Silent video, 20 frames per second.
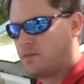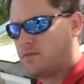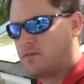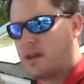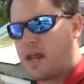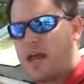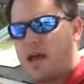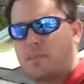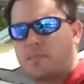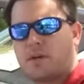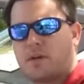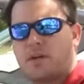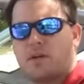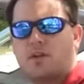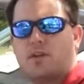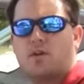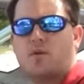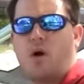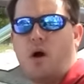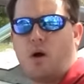Today I'm going to
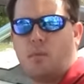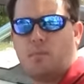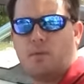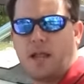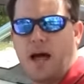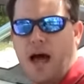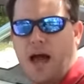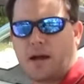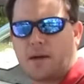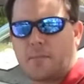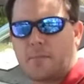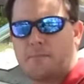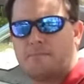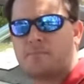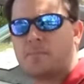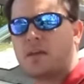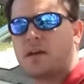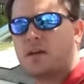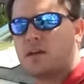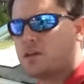do all black.
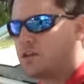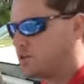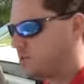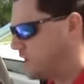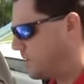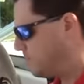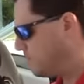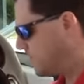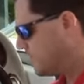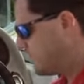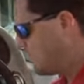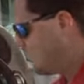You simply